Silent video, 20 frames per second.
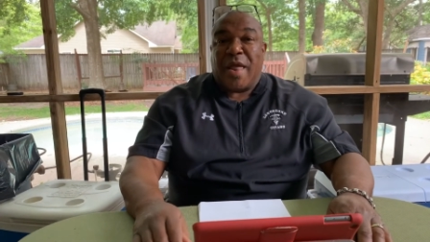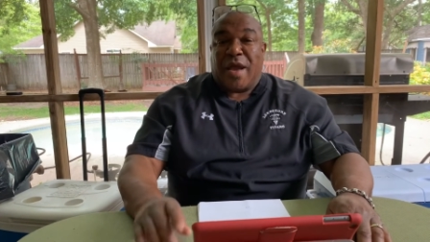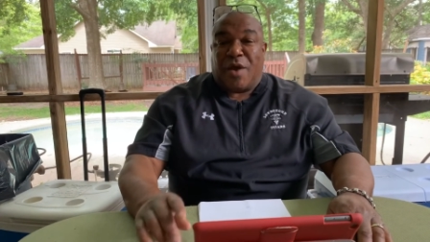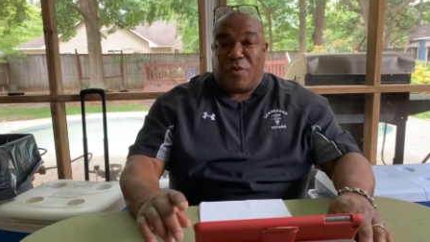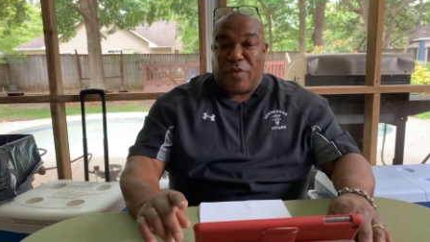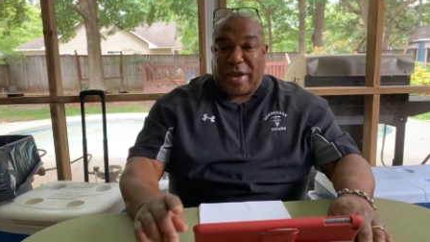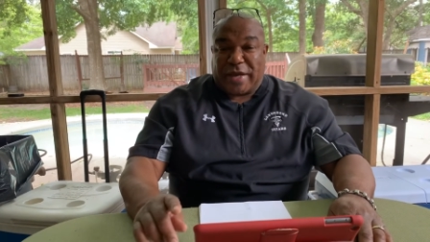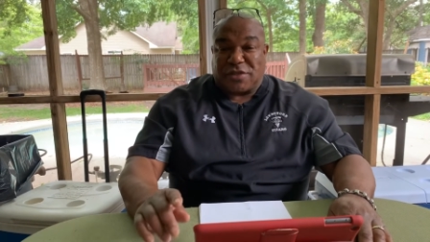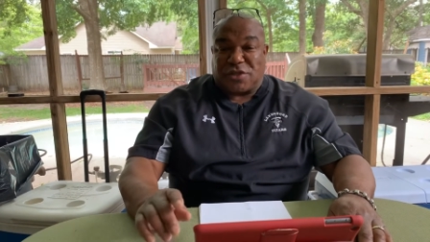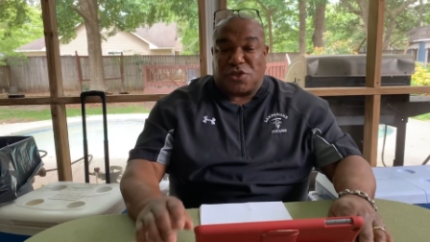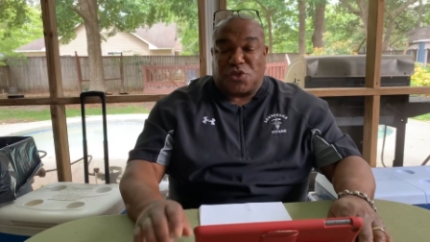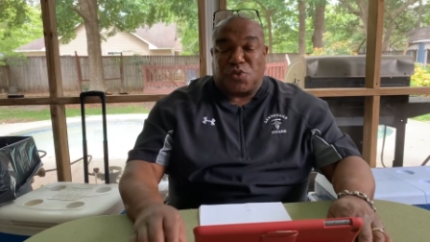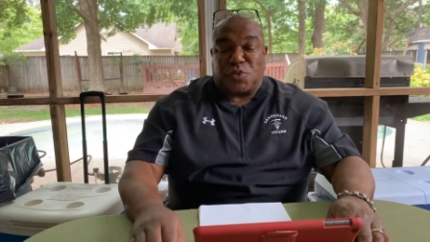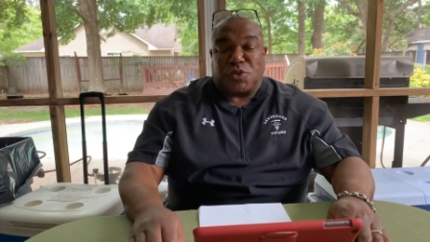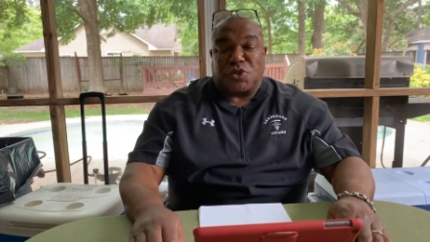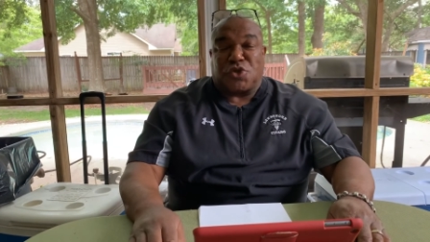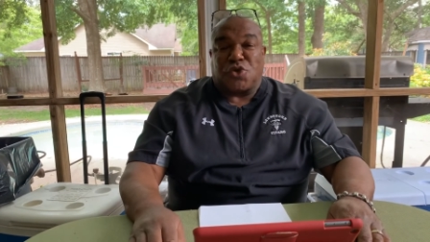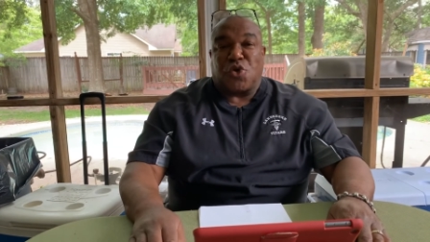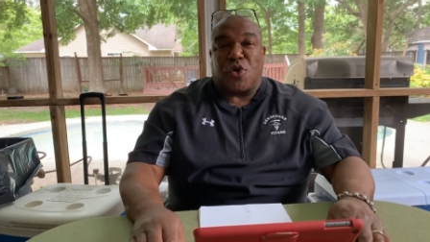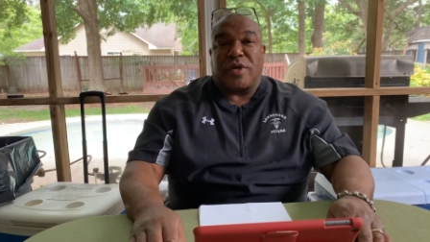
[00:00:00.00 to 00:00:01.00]
We ask that you
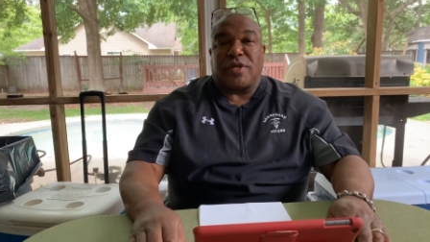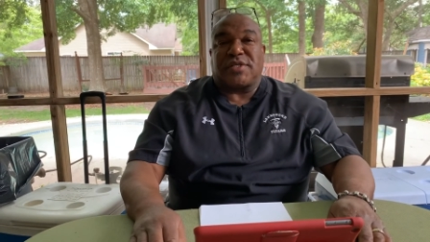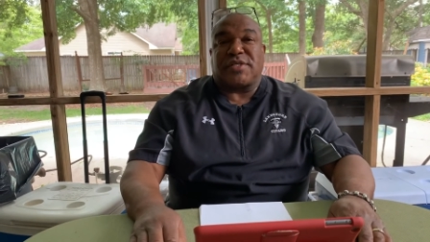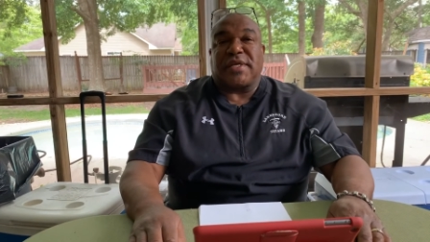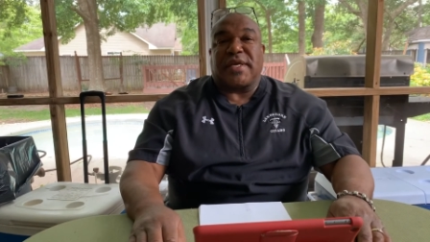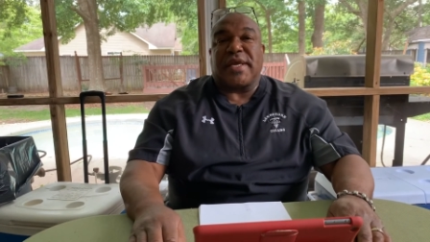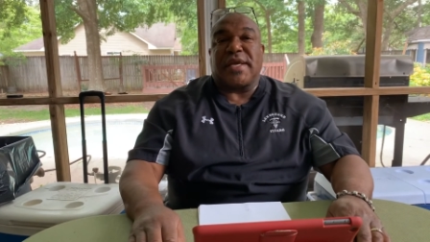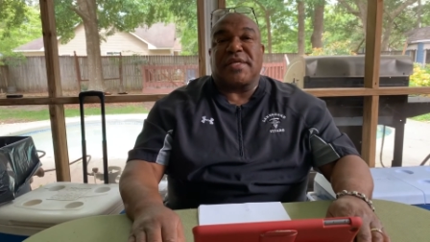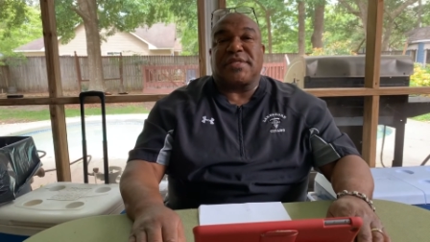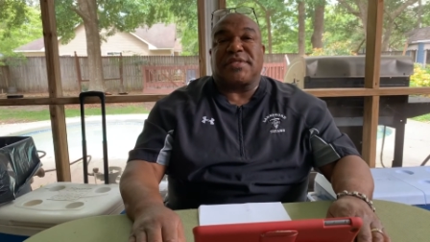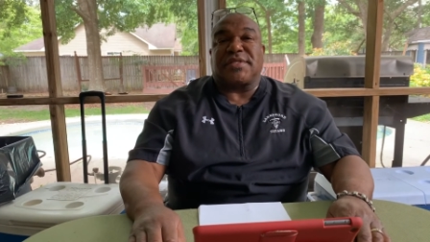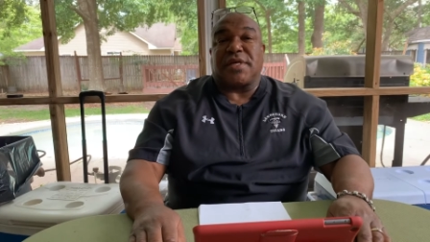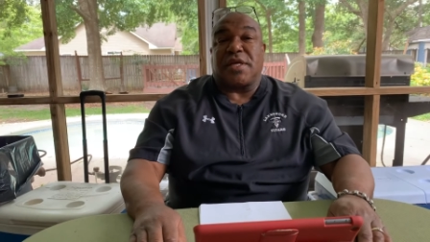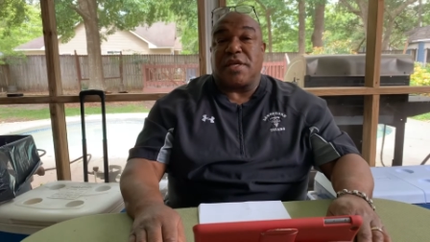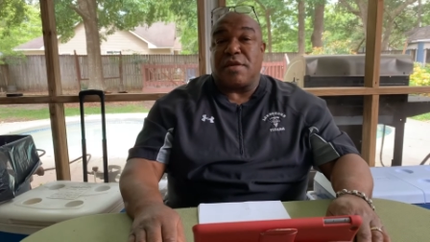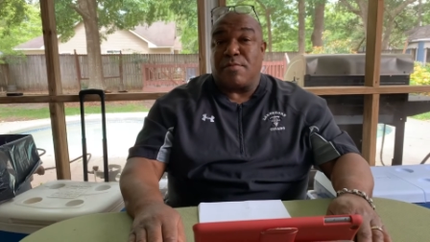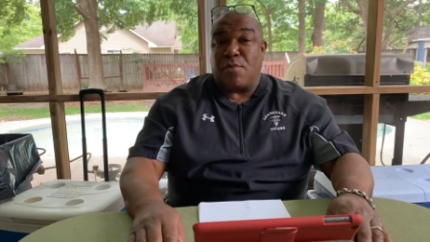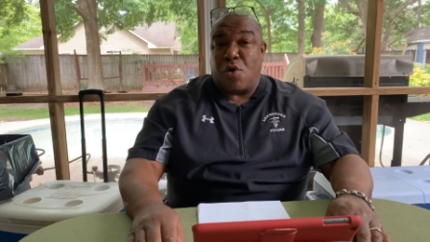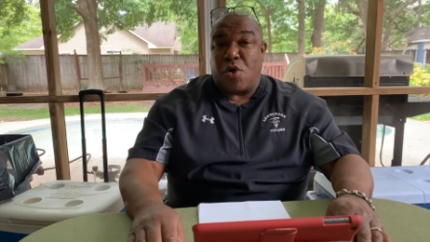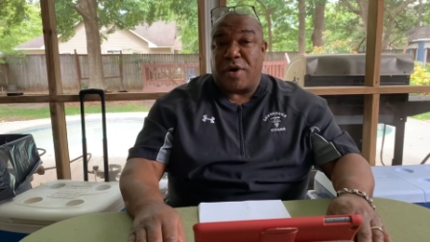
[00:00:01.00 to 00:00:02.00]
would join us again
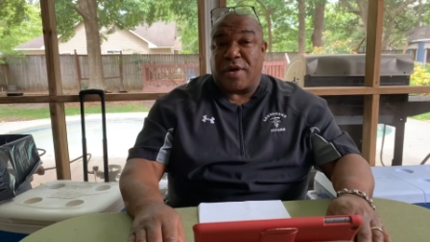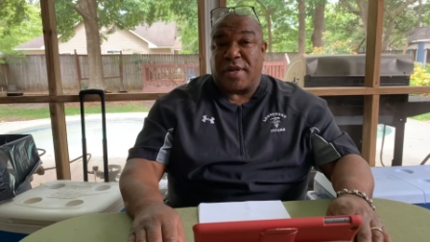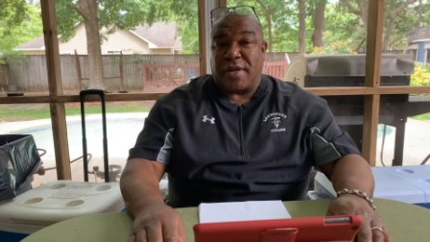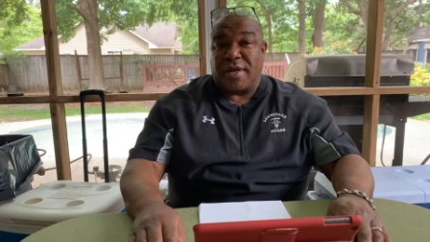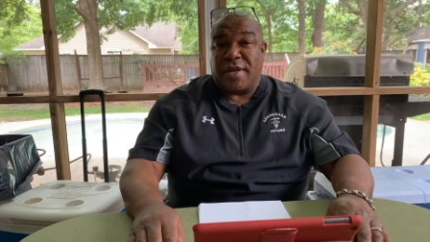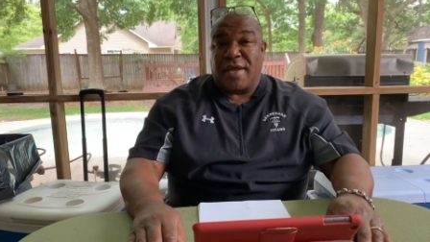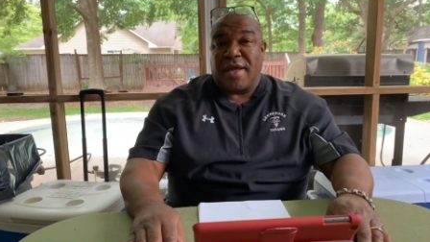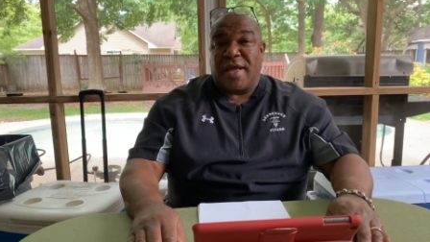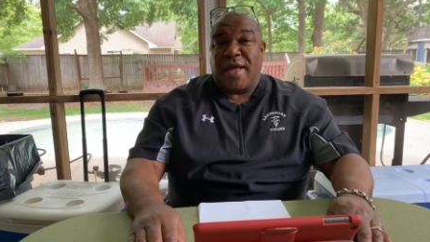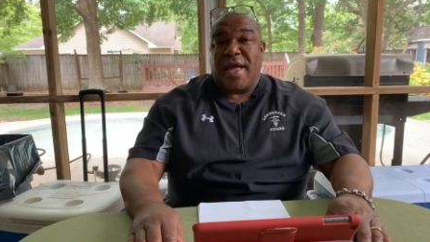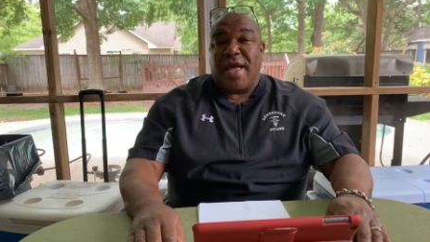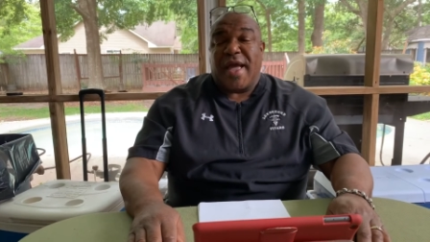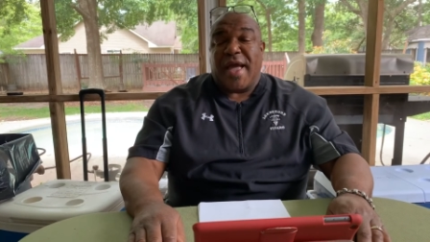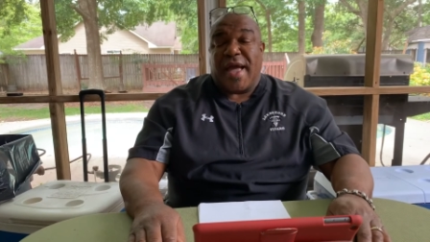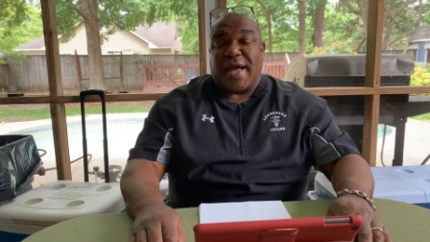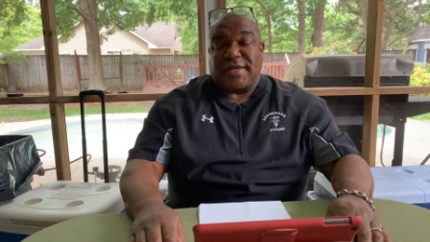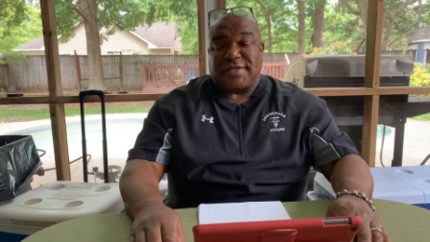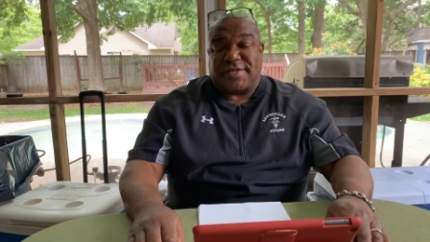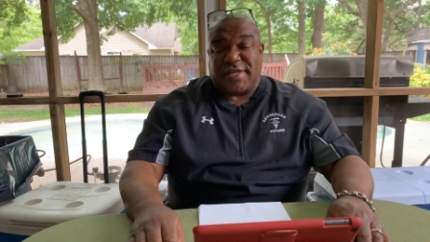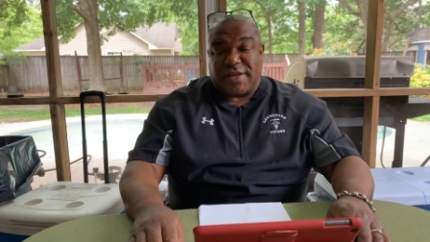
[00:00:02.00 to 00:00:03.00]
Sunday morning
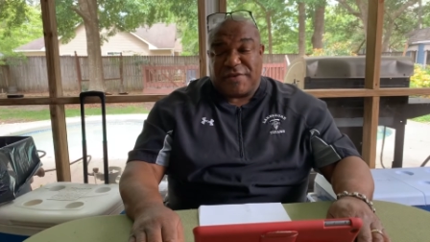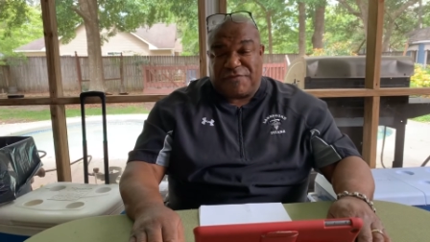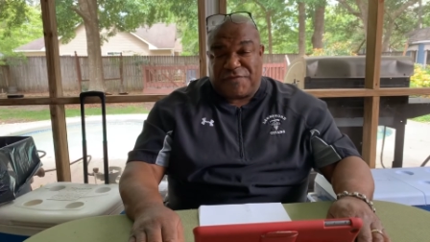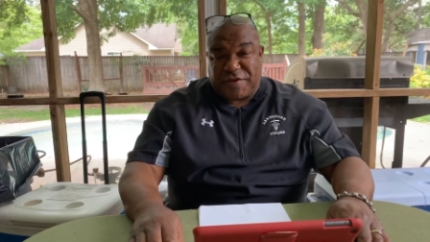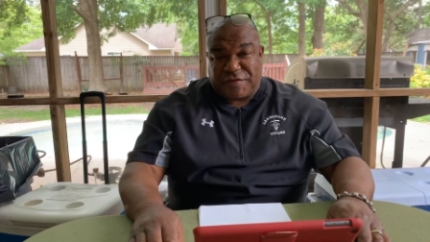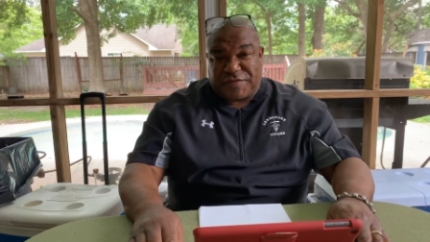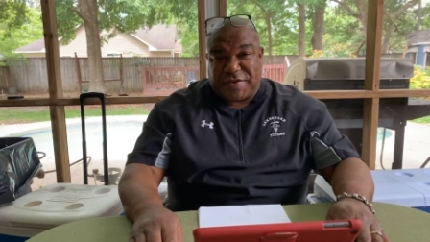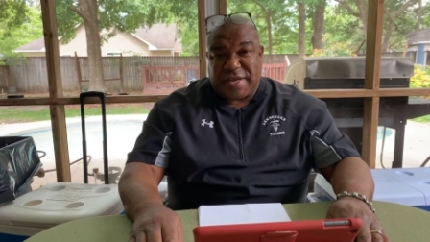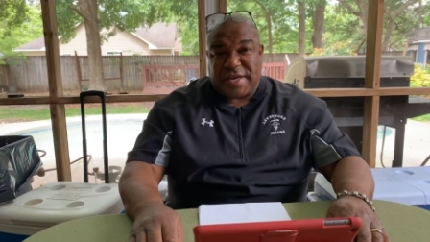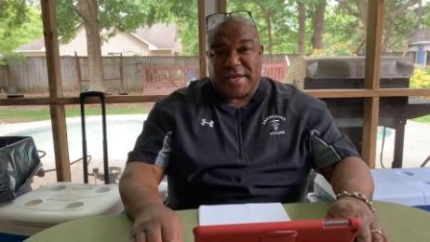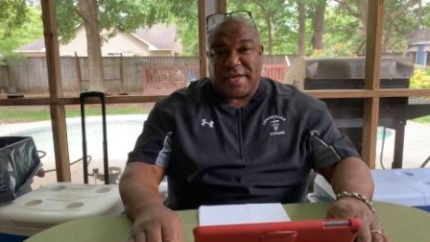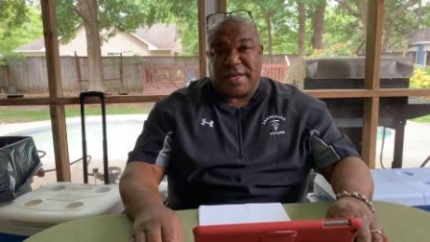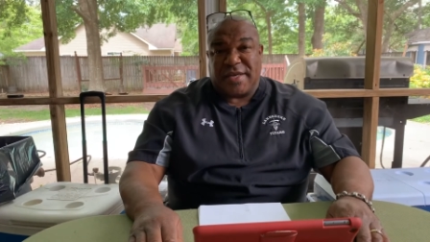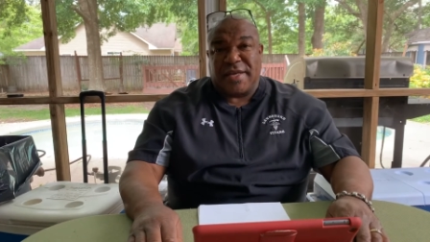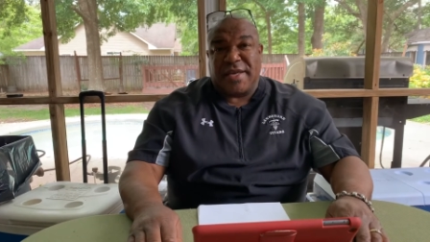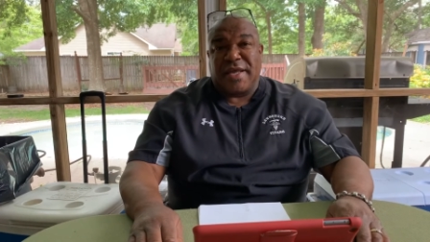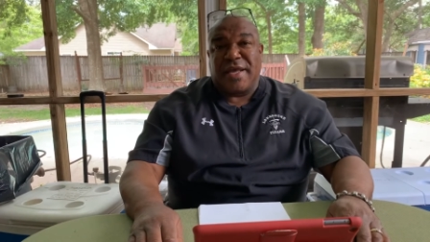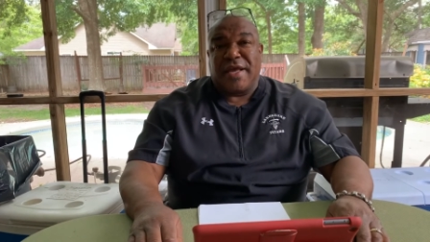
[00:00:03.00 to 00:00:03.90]
at 10:15,